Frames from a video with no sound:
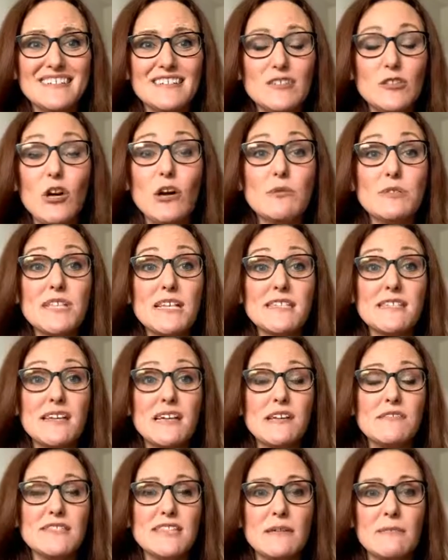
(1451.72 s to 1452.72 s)
No, I was going to
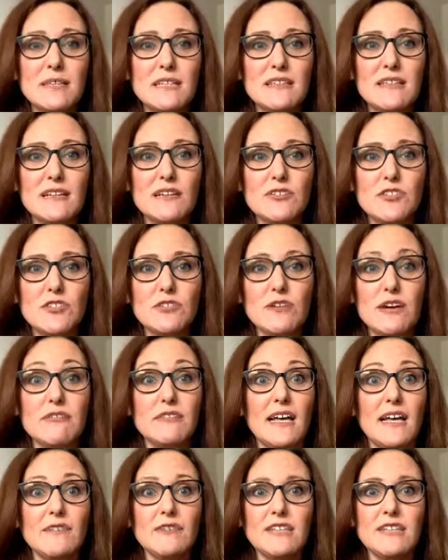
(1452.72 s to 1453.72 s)
say, if somebody tells you,
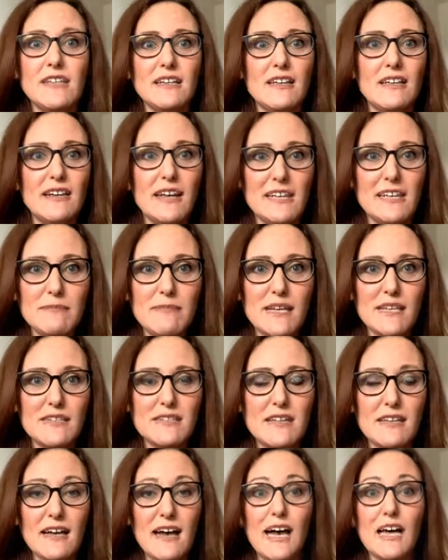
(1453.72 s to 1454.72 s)
I've never taken any
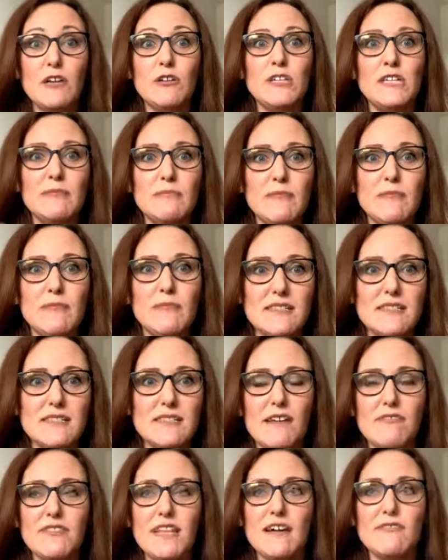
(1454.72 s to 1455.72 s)
medicine, I don't need medicine,
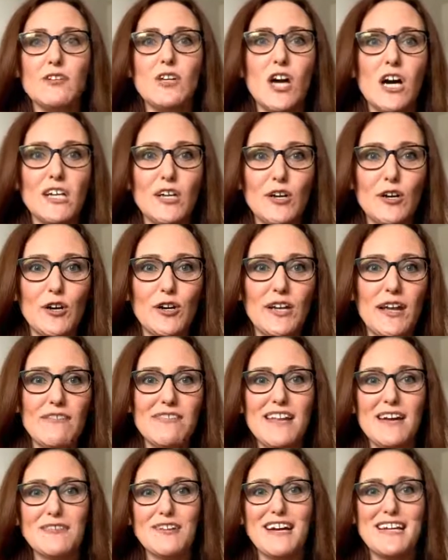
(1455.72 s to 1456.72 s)
I've never gotten hurt,
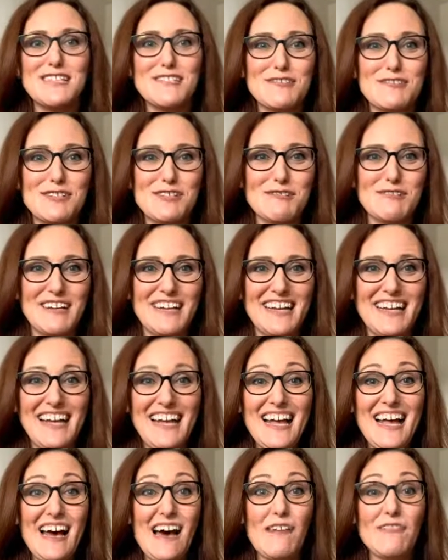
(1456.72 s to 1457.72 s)
I've never had surgery,
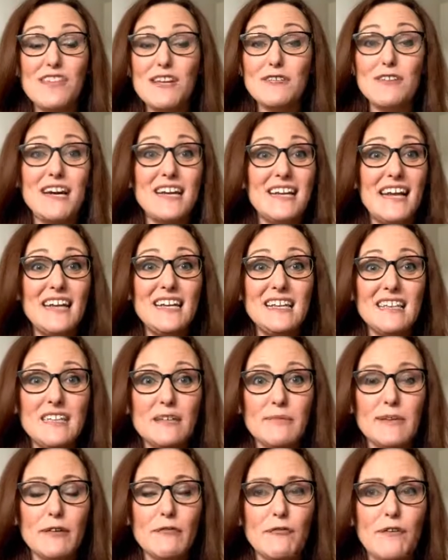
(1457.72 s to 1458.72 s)
I've never had any
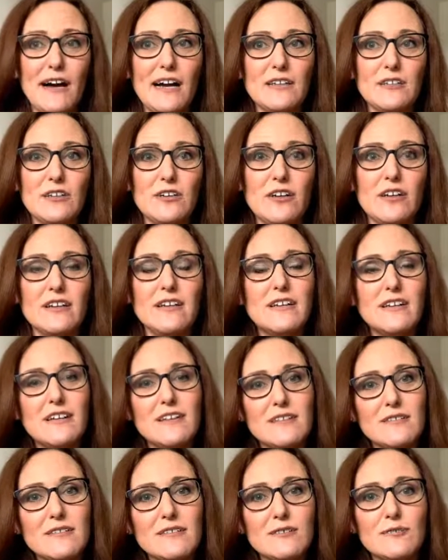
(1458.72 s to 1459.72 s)
limiting factor,
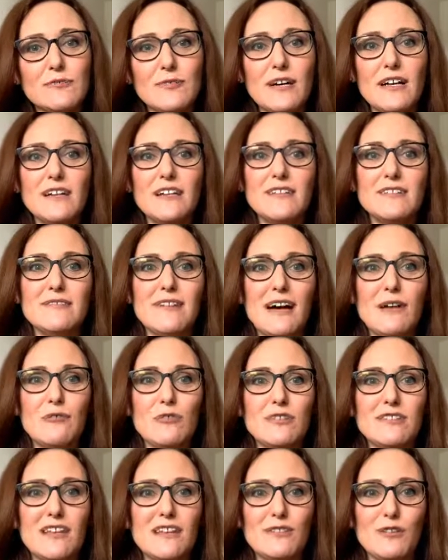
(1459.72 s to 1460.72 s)
well, I
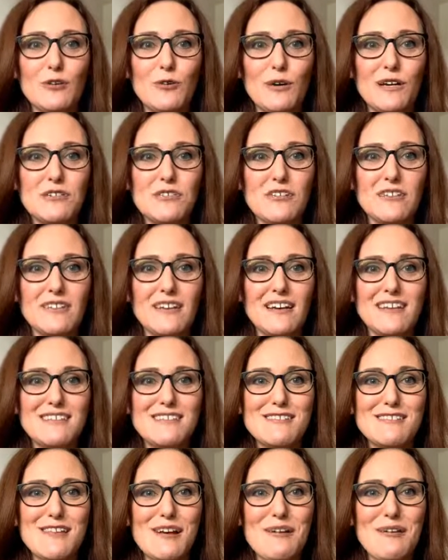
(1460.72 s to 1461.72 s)
would tend to question that.
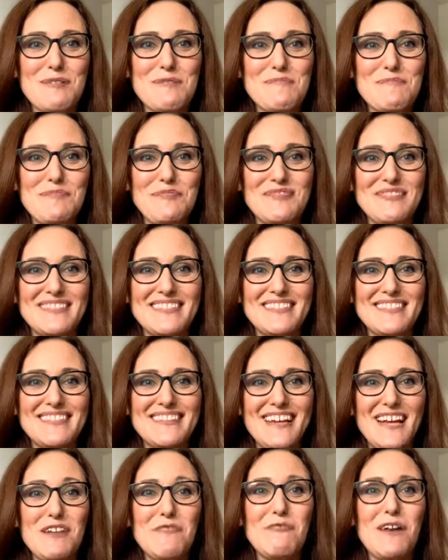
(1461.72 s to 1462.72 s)
So
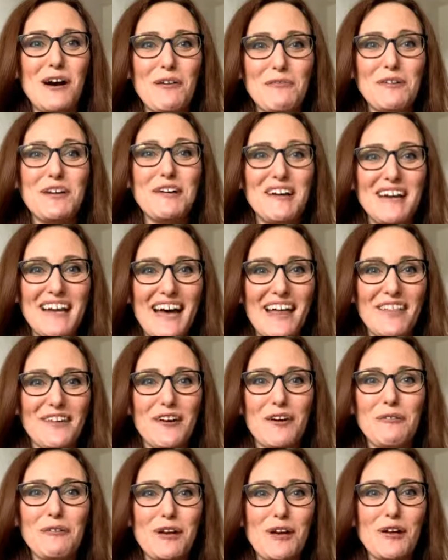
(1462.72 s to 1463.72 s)
in one way or
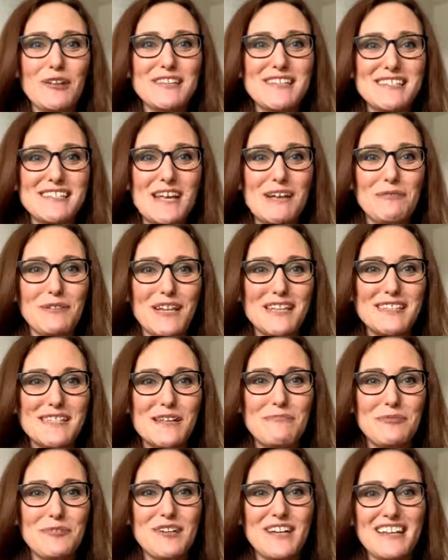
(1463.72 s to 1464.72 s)
another, we're all disabled at
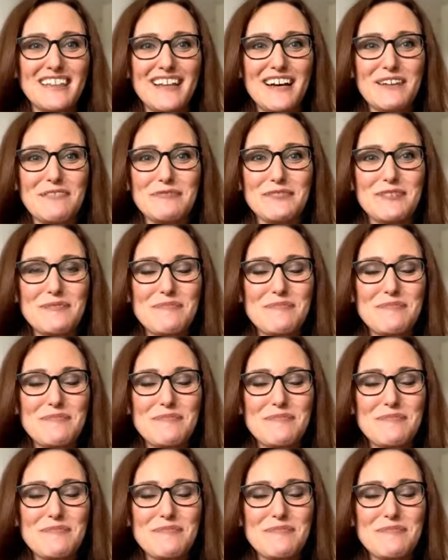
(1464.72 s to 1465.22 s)
some point in life.